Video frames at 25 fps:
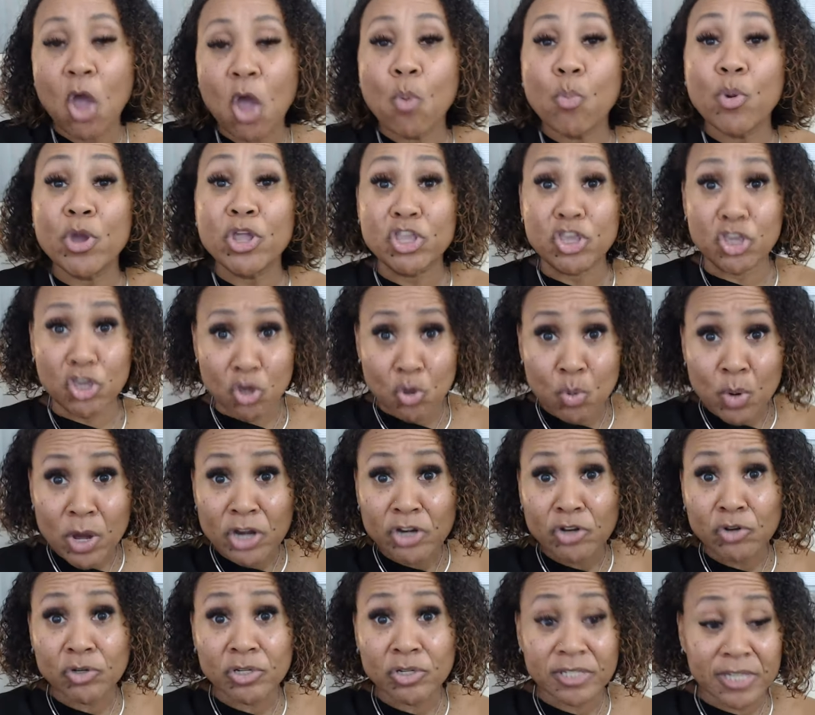When you
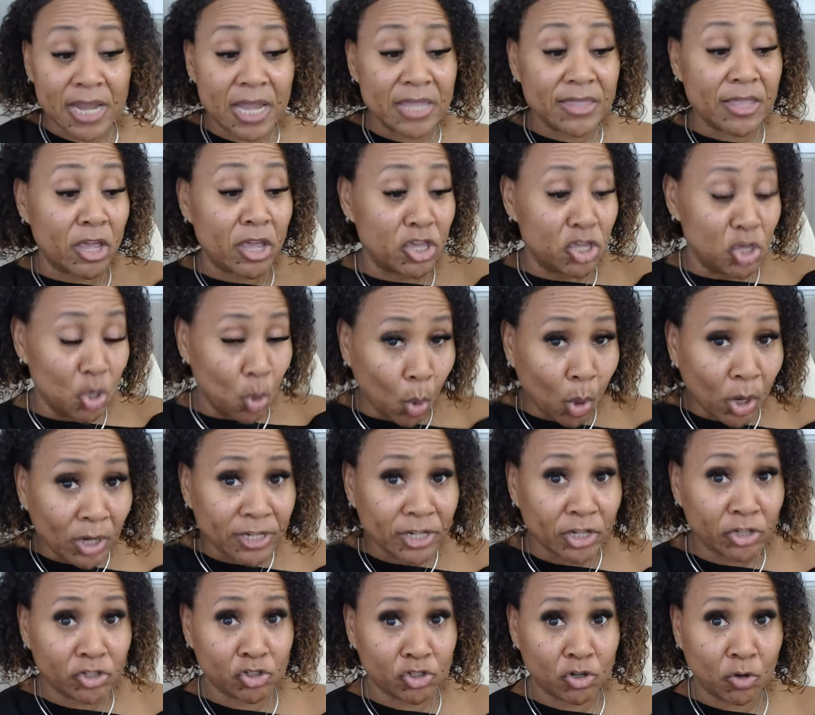understand that your
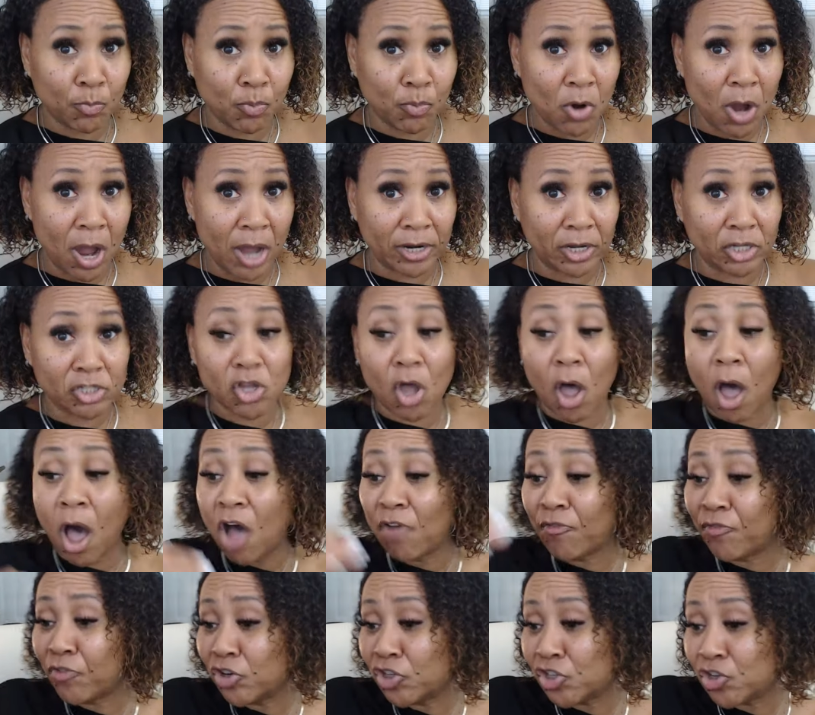digital product
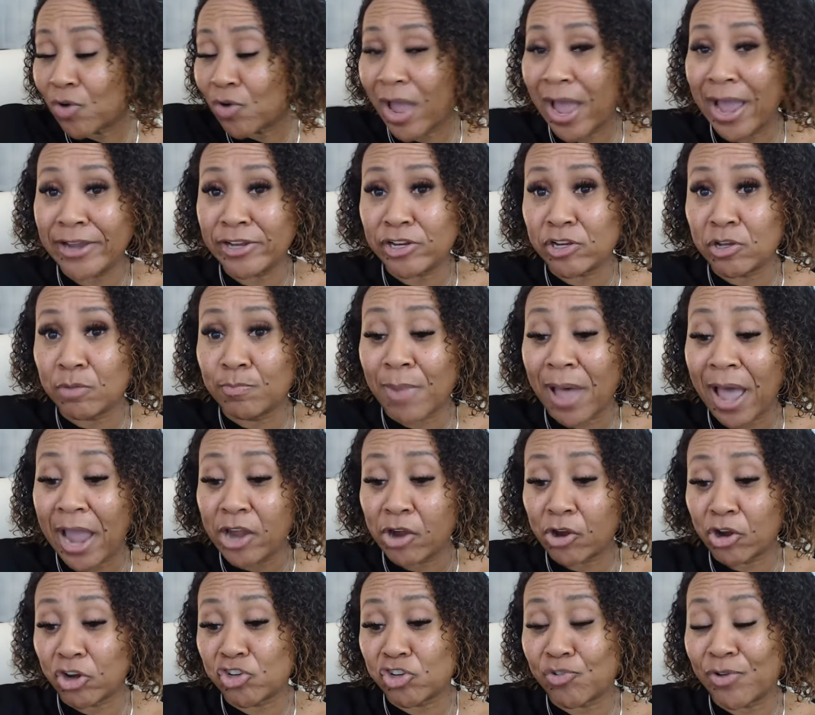offers your ideal
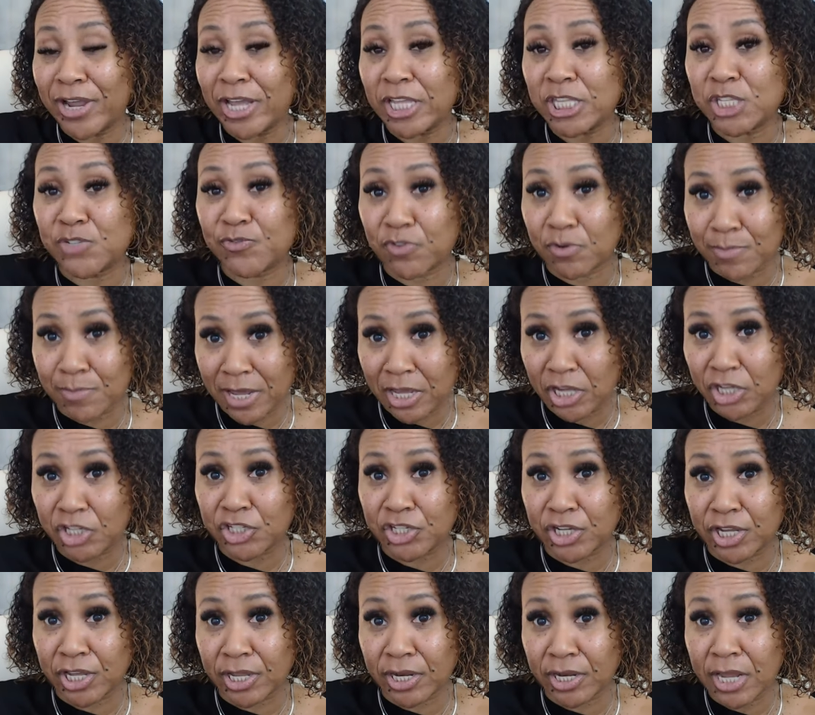buyer a
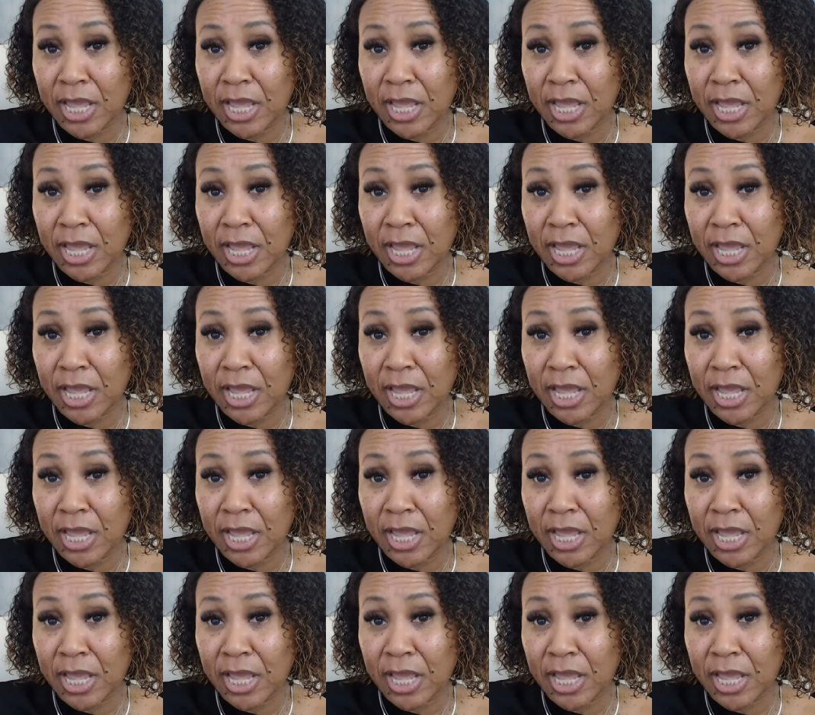transformation,